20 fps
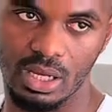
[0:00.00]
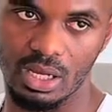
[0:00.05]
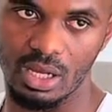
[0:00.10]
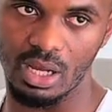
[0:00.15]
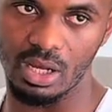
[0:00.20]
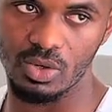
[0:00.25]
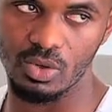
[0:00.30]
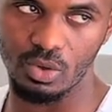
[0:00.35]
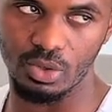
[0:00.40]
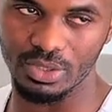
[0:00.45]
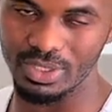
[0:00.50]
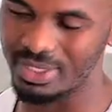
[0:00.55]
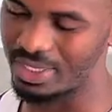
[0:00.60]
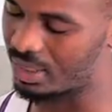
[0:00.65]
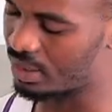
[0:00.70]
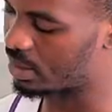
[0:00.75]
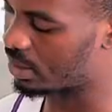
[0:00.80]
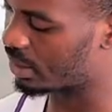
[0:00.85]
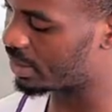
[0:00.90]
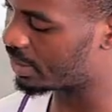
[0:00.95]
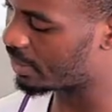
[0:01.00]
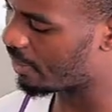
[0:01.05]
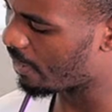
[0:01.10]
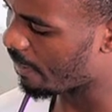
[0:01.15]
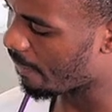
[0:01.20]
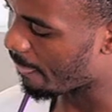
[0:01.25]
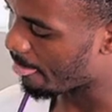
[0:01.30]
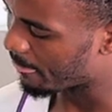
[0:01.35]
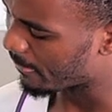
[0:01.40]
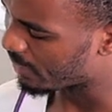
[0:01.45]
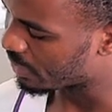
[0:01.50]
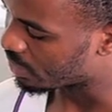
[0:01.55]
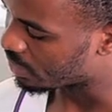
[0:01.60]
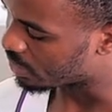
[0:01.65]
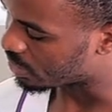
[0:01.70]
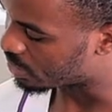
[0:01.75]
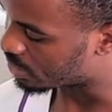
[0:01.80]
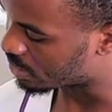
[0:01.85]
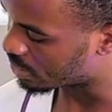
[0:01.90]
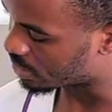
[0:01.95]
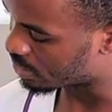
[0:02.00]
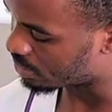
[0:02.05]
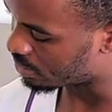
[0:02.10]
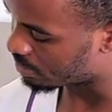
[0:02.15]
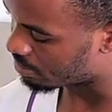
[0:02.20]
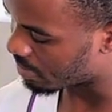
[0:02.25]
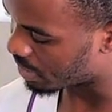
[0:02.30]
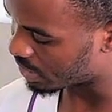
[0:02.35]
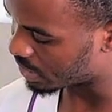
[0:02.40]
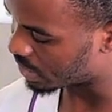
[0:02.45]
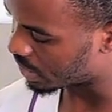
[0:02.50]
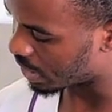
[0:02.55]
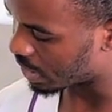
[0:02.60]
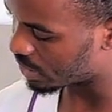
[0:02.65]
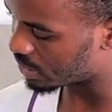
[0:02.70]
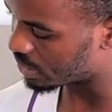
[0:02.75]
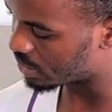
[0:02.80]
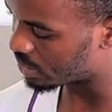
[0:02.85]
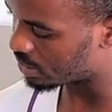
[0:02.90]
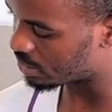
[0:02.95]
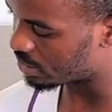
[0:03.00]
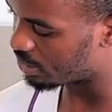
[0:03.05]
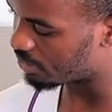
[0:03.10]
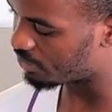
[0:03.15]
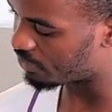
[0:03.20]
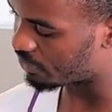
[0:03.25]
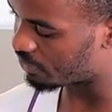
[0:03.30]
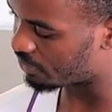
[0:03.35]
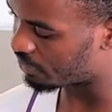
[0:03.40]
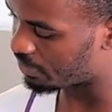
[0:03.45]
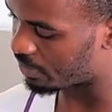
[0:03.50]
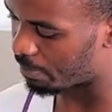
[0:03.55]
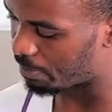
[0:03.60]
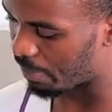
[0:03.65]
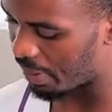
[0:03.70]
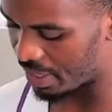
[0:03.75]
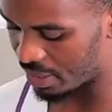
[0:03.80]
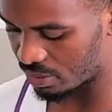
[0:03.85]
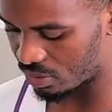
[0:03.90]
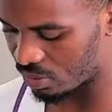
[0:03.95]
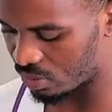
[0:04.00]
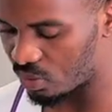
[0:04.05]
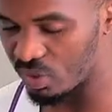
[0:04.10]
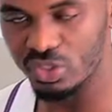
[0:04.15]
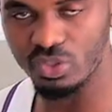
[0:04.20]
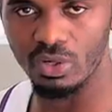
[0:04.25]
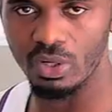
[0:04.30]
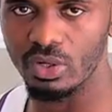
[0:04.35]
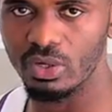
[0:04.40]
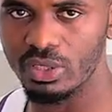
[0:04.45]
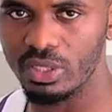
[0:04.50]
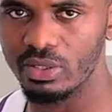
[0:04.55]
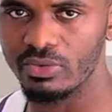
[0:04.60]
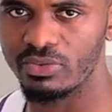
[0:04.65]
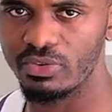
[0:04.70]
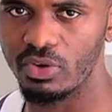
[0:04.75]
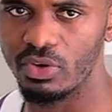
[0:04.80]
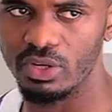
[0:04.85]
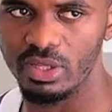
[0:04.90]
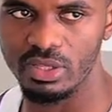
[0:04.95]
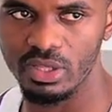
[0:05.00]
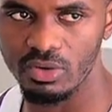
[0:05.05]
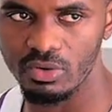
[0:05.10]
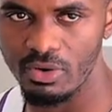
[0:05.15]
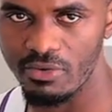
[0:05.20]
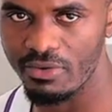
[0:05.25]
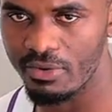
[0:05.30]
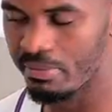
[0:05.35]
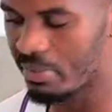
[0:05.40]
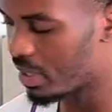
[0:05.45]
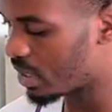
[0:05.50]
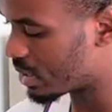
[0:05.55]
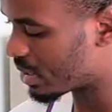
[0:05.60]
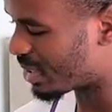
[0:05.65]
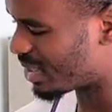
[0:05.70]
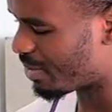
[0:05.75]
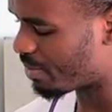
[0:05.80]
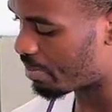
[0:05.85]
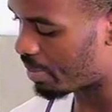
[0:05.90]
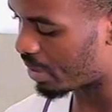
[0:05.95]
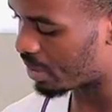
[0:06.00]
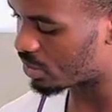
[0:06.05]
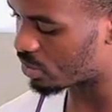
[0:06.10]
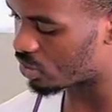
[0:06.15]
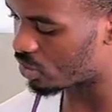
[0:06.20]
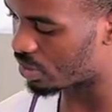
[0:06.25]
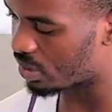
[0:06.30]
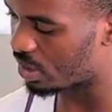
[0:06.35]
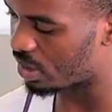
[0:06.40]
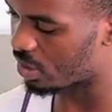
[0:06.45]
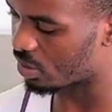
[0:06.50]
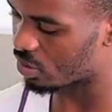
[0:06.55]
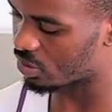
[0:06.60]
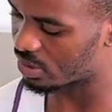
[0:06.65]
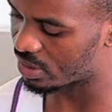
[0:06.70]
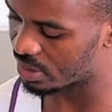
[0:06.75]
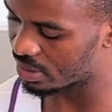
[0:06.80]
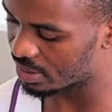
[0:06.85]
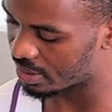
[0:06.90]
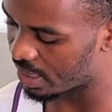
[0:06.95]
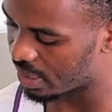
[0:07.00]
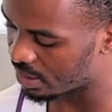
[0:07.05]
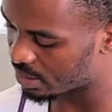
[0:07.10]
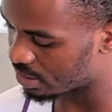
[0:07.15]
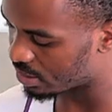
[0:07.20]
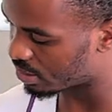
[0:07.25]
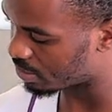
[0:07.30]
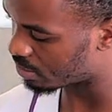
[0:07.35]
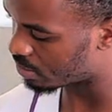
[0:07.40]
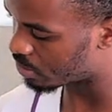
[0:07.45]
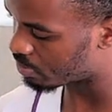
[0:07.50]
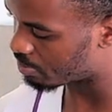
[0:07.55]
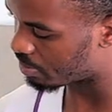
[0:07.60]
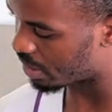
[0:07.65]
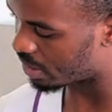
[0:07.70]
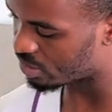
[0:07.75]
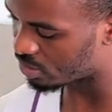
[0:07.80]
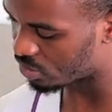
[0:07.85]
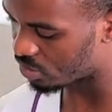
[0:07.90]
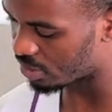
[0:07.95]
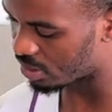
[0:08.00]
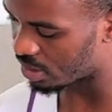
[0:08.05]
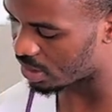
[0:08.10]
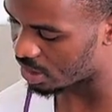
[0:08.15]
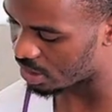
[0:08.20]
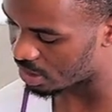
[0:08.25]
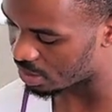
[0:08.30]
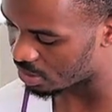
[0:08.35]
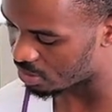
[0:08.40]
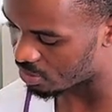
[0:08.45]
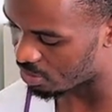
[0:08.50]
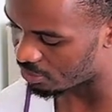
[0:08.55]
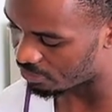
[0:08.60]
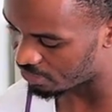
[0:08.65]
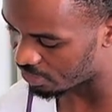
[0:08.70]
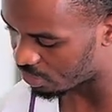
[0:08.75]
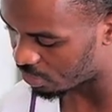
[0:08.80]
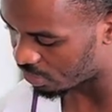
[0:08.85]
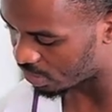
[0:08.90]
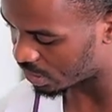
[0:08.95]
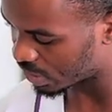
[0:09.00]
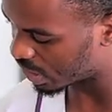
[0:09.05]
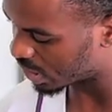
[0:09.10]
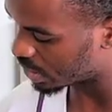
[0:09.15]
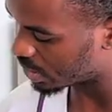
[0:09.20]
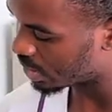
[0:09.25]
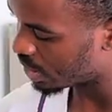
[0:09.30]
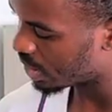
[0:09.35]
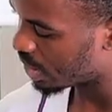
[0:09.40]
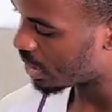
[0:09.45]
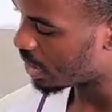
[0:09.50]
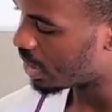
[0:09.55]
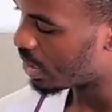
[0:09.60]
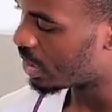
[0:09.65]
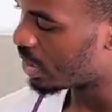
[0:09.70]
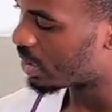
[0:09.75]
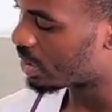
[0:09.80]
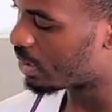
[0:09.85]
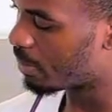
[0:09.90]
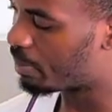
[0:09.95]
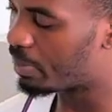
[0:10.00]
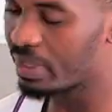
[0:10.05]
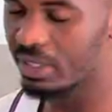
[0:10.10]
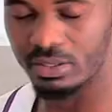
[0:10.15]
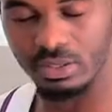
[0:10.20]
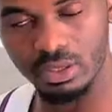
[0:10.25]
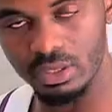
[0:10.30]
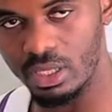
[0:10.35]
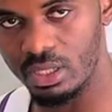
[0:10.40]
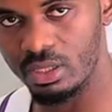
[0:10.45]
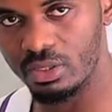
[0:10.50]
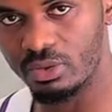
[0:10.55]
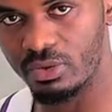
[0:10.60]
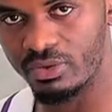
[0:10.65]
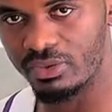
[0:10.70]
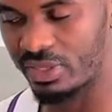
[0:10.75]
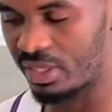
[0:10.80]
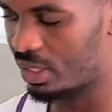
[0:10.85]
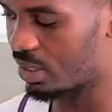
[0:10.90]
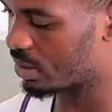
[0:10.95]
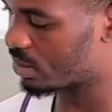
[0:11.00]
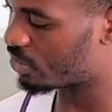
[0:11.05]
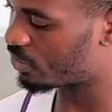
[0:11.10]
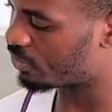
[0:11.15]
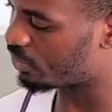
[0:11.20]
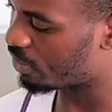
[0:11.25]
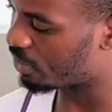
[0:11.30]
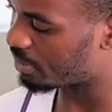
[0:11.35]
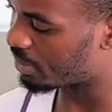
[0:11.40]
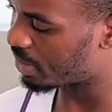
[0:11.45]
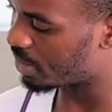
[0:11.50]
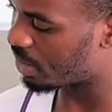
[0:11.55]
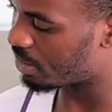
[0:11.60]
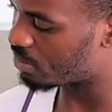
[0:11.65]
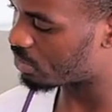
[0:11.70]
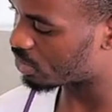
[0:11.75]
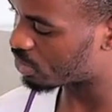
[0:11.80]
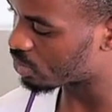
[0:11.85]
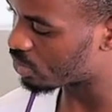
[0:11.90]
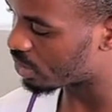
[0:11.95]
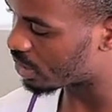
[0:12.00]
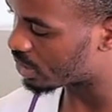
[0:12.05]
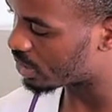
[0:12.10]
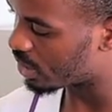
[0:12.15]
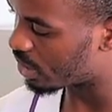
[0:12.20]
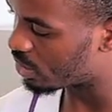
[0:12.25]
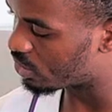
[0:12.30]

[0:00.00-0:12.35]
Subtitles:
constantly. It may change, depends on what you're looking for in the coffee beans, depends on the roasting date, depends on the coffee origin, depends on a lot of things. For me, I'm not going to tell you the